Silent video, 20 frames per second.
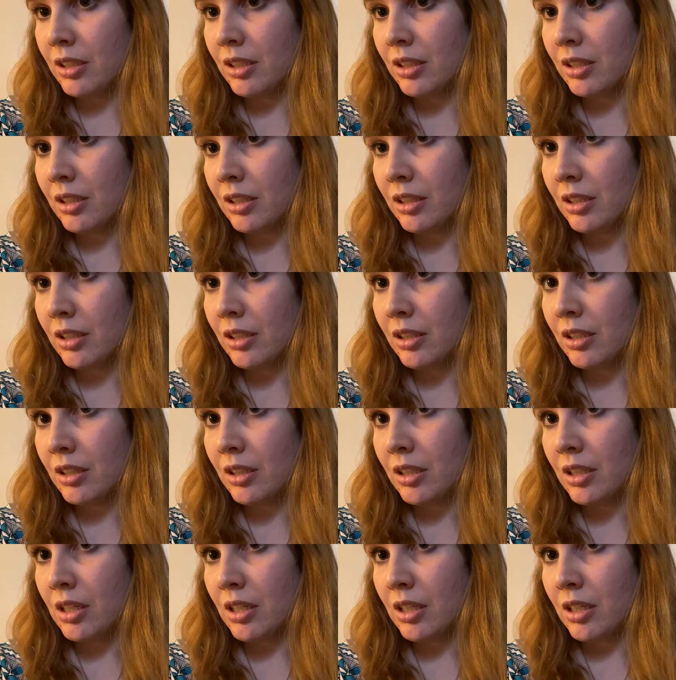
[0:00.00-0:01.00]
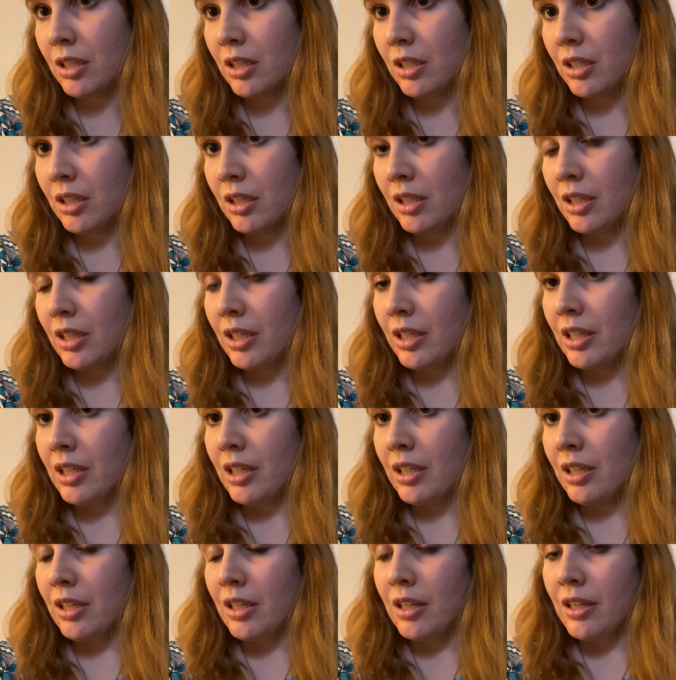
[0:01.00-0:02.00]

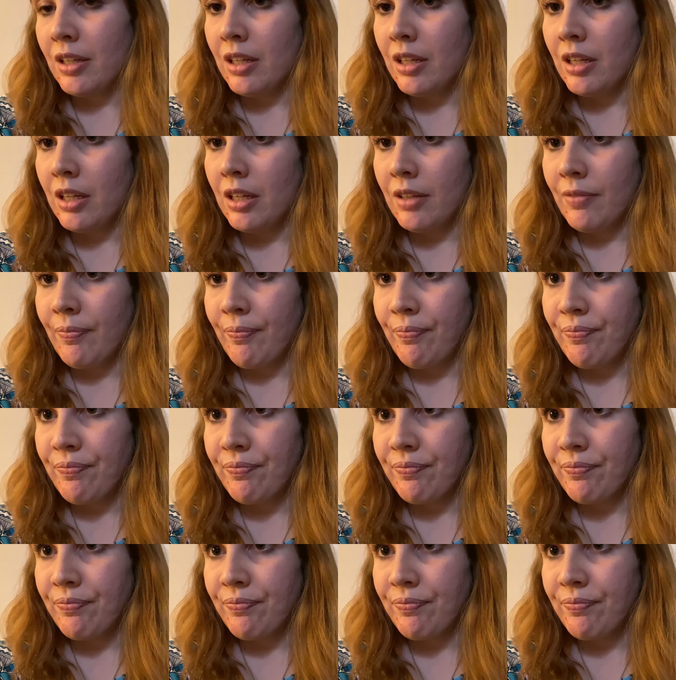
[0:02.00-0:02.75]
(silence)